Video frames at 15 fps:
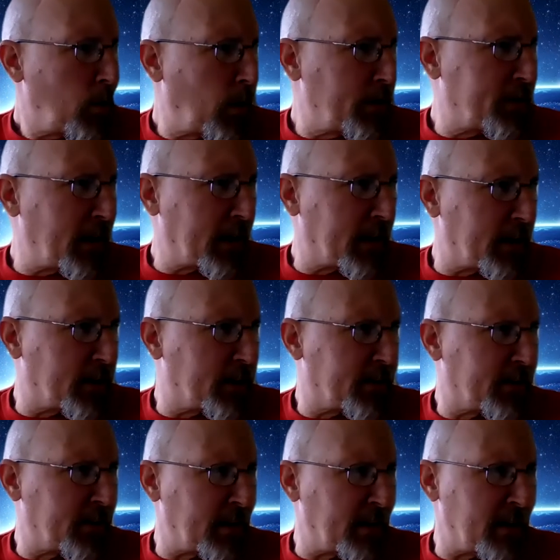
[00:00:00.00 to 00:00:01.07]
once that
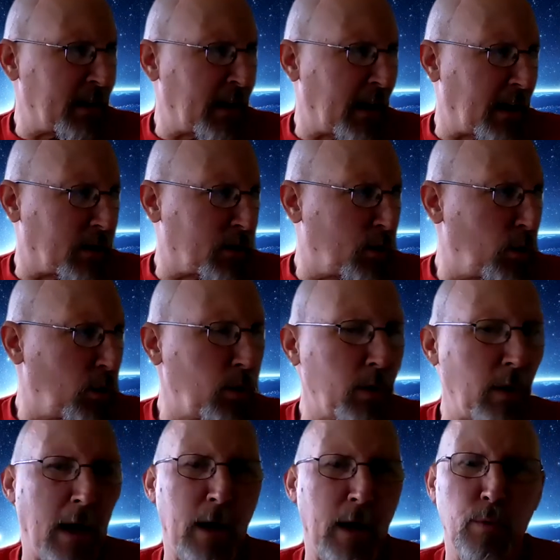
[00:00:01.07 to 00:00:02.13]
gets uh,
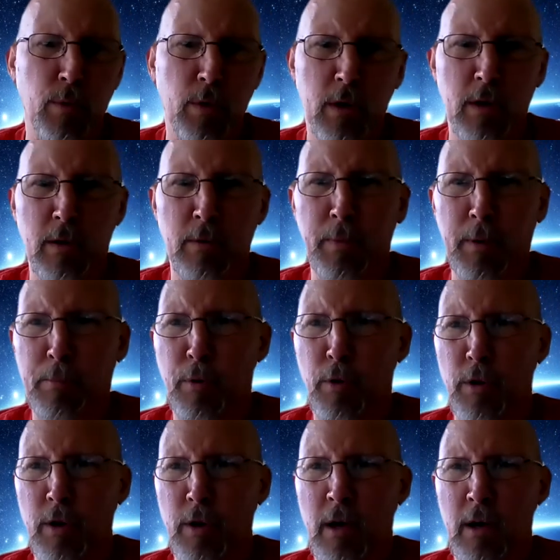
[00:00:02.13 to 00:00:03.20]
cool, I will be
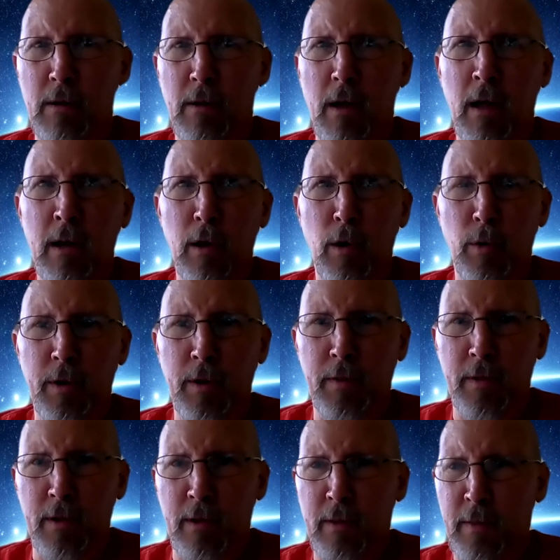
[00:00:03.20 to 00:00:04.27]
pull, uh,
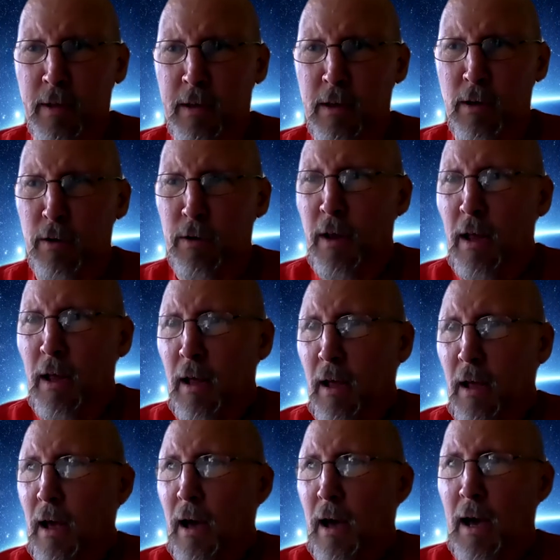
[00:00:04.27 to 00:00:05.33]
unloading the, the kiln
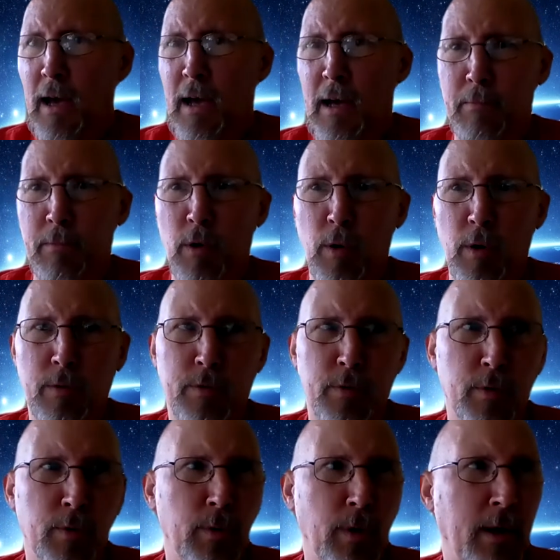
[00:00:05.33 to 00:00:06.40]
I am going
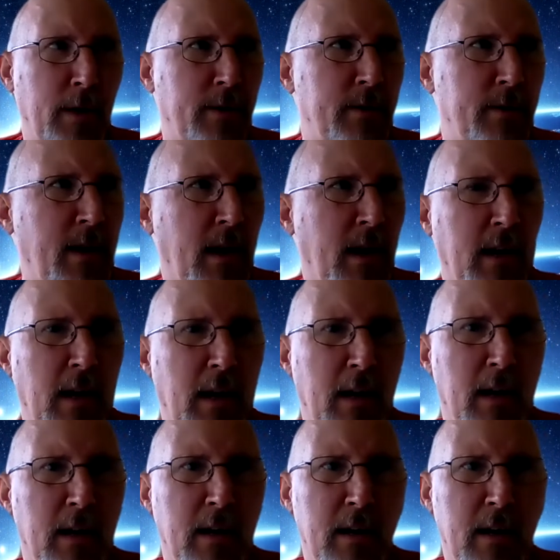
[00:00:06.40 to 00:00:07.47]
through and
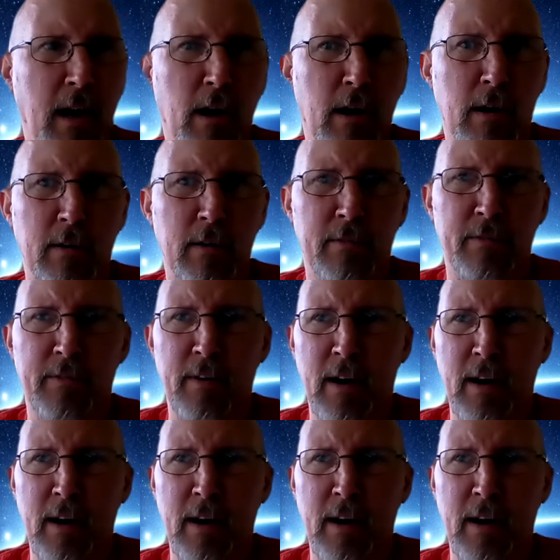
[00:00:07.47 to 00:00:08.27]
taking care of.